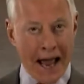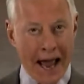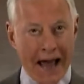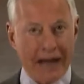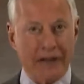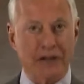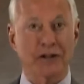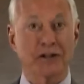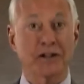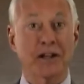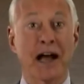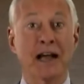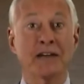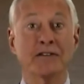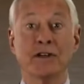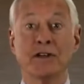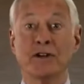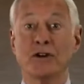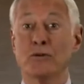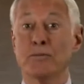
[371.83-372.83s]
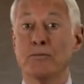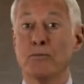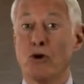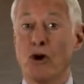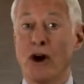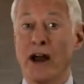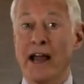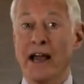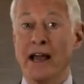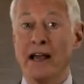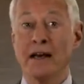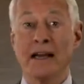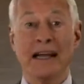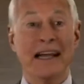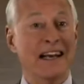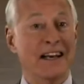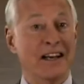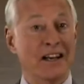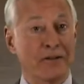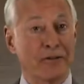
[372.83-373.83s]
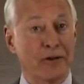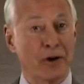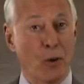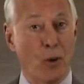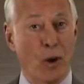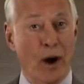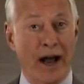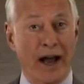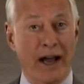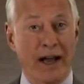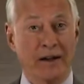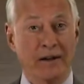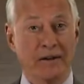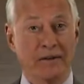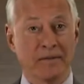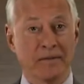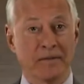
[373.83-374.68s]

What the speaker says: exercising your brain in a different way?